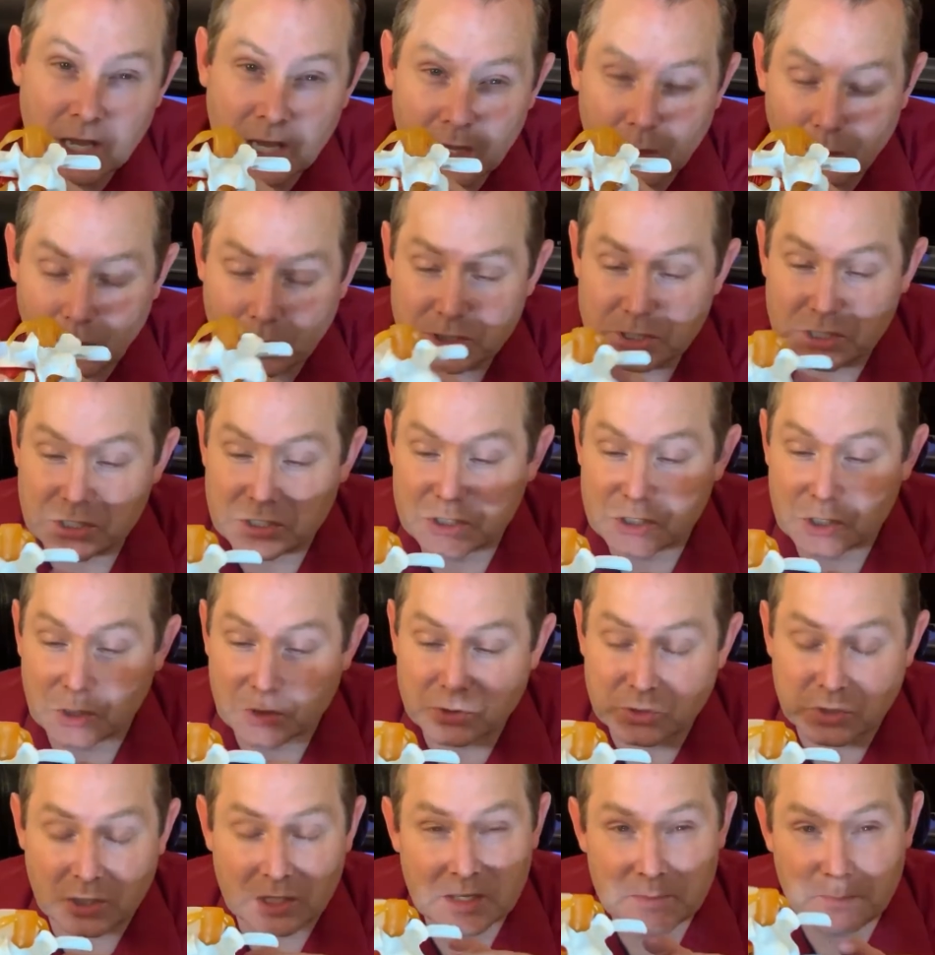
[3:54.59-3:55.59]
which is
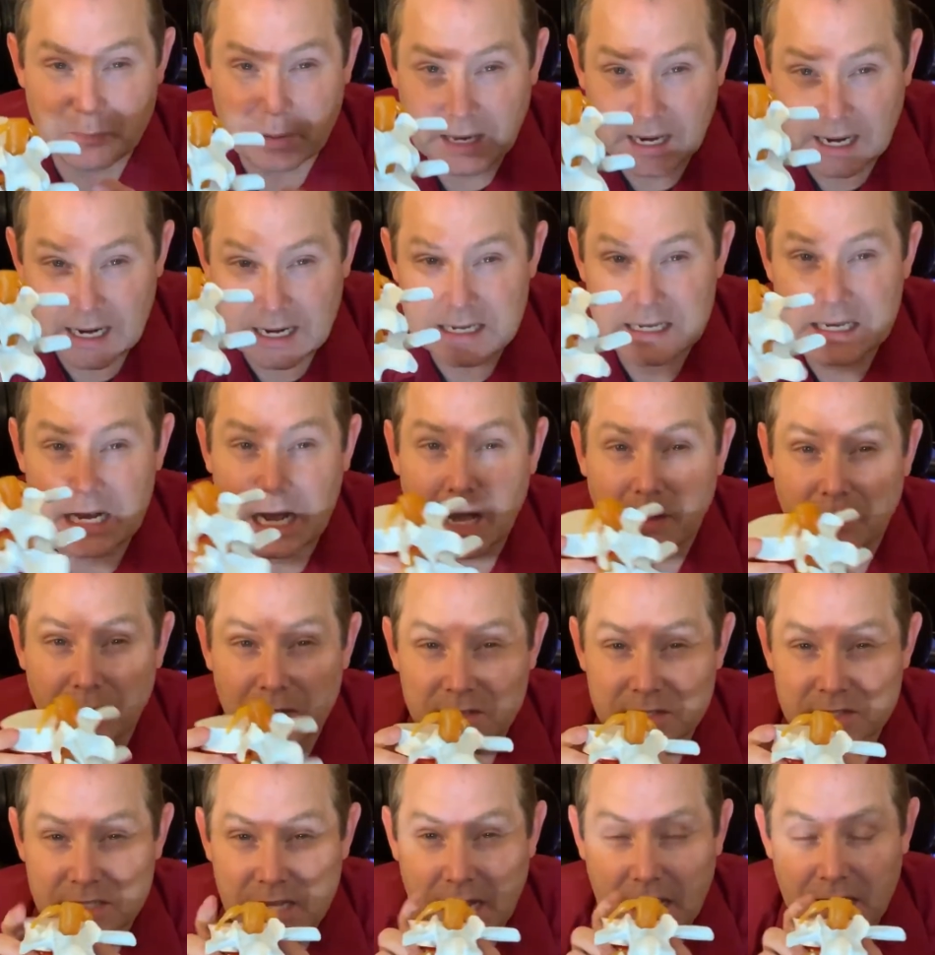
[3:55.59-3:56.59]
usually pain down the
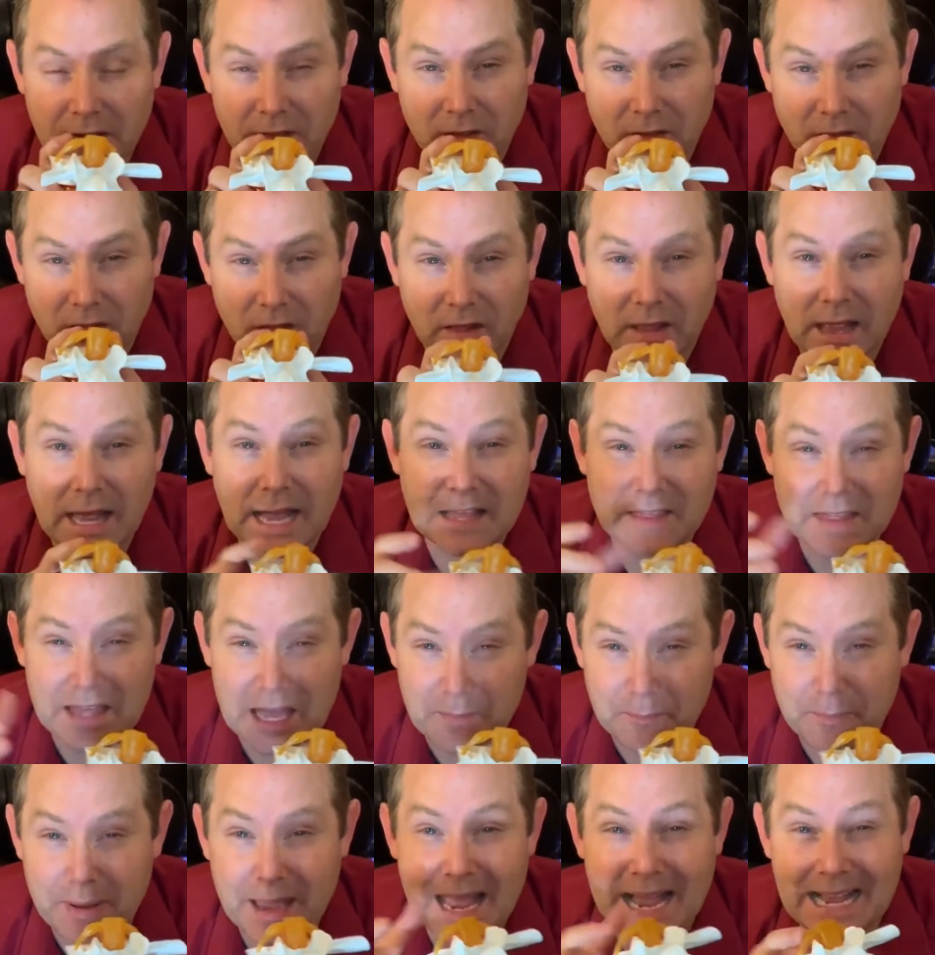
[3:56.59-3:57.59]
side of the leg
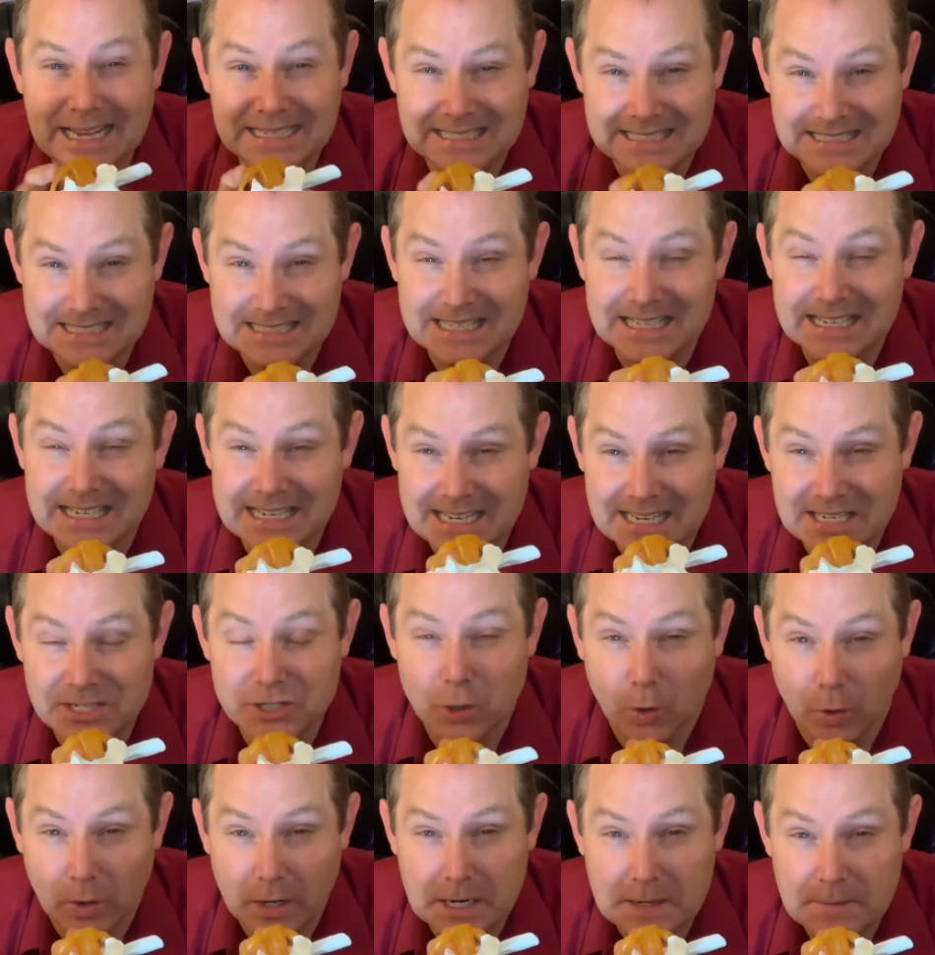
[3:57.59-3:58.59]
that passes the knee
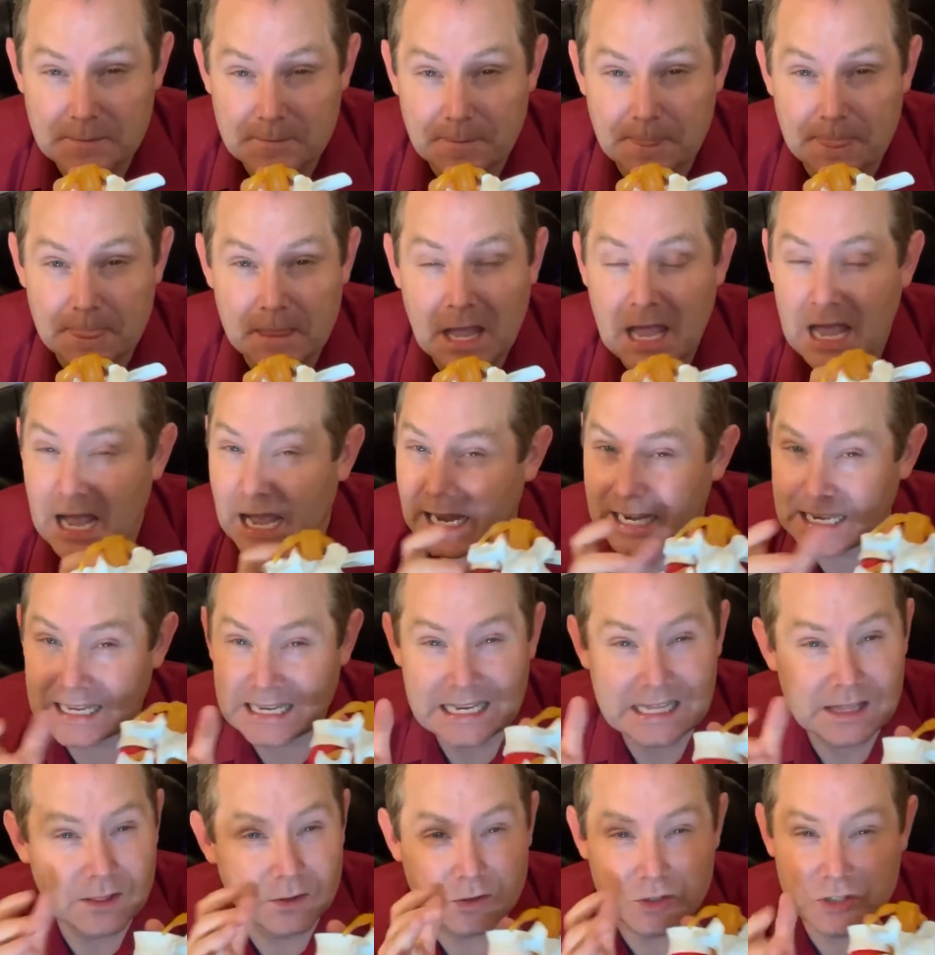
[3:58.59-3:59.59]
joint on
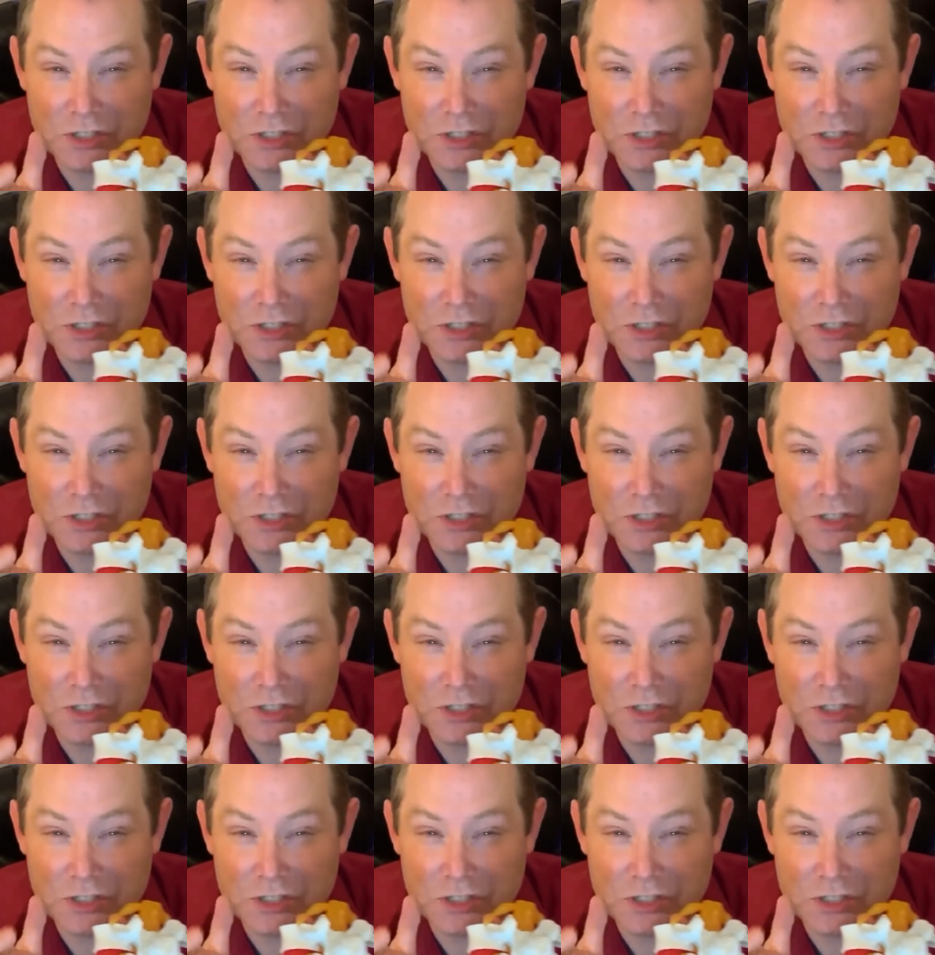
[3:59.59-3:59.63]
either